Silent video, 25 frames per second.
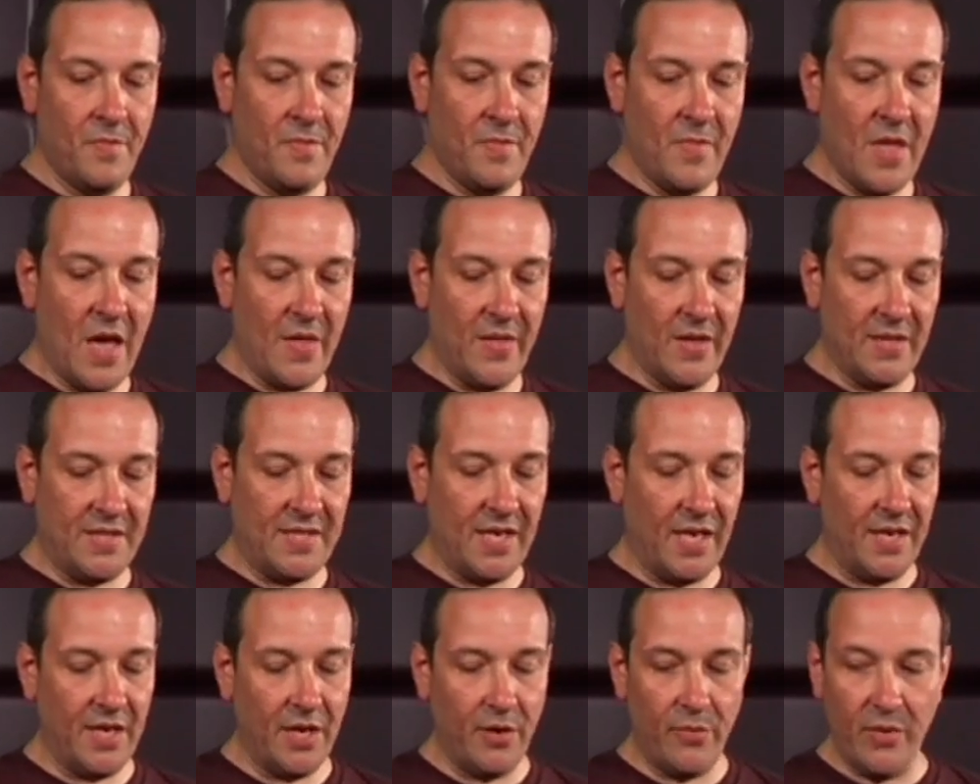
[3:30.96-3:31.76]
Now they're
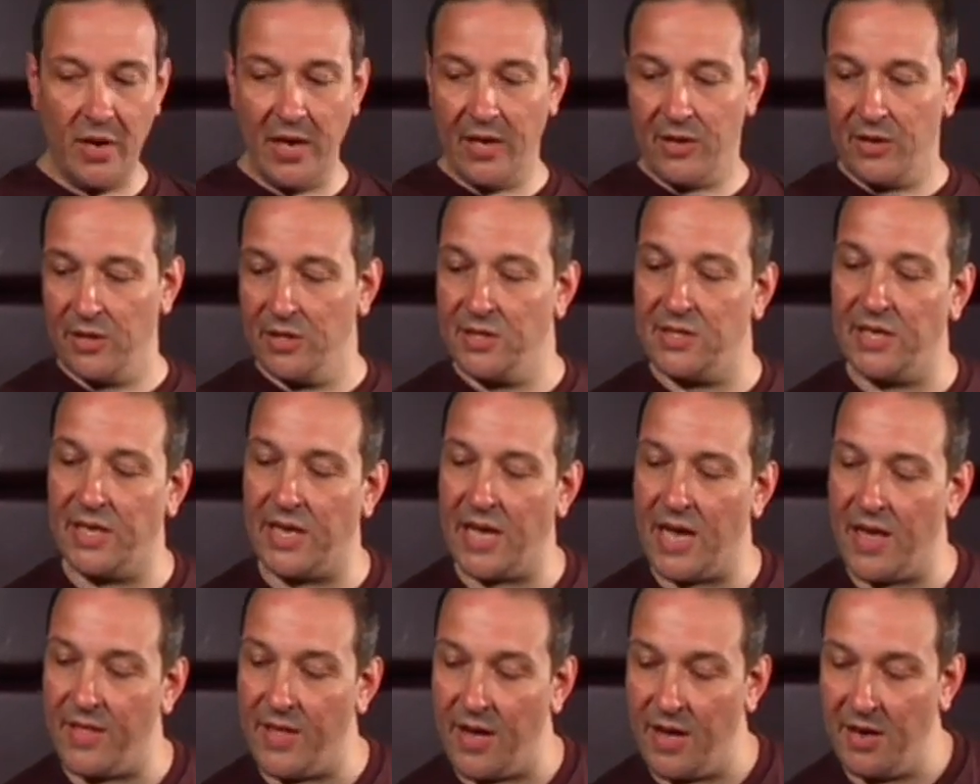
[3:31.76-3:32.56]
sounding really good
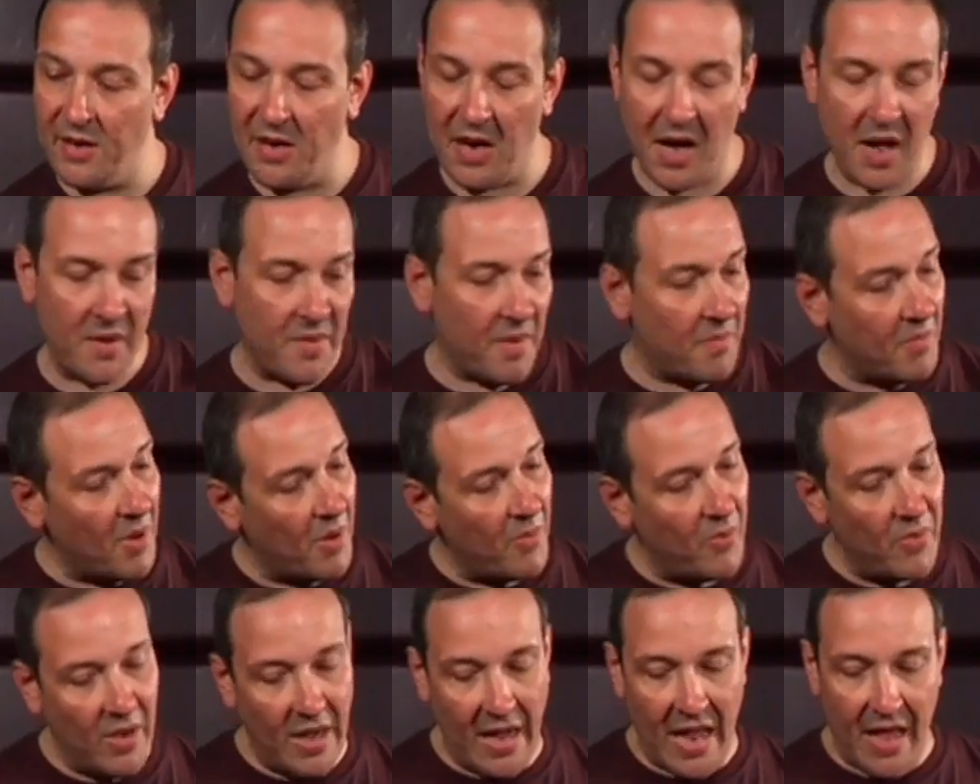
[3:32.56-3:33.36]
together, and I'm
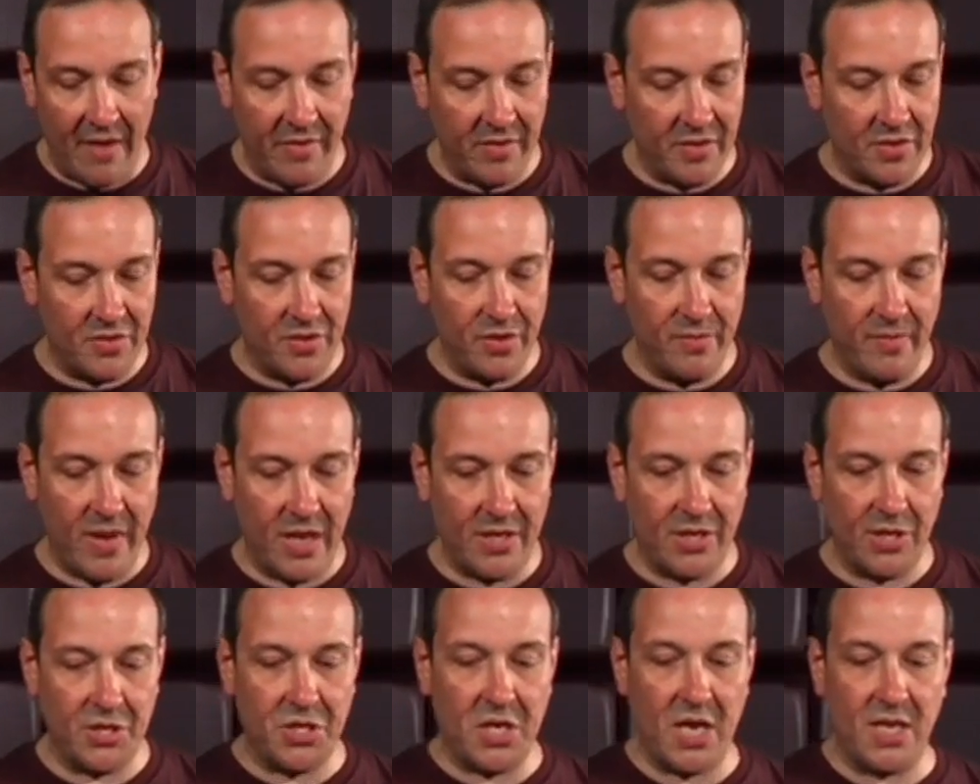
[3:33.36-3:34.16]
not really having to do
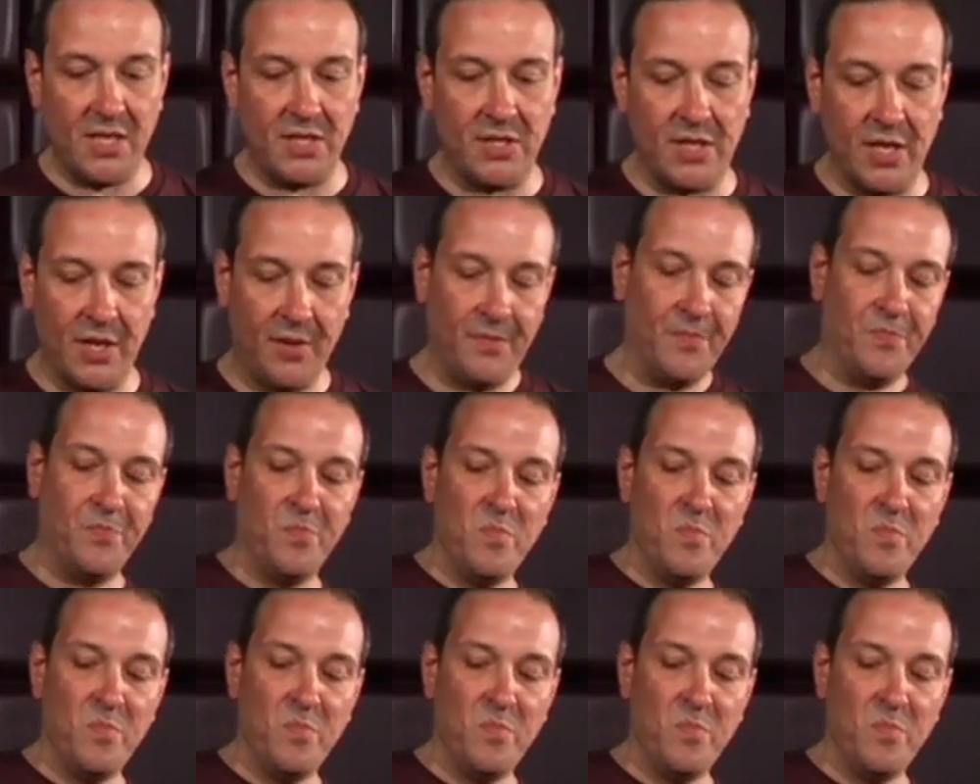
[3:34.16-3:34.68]
much adjusting.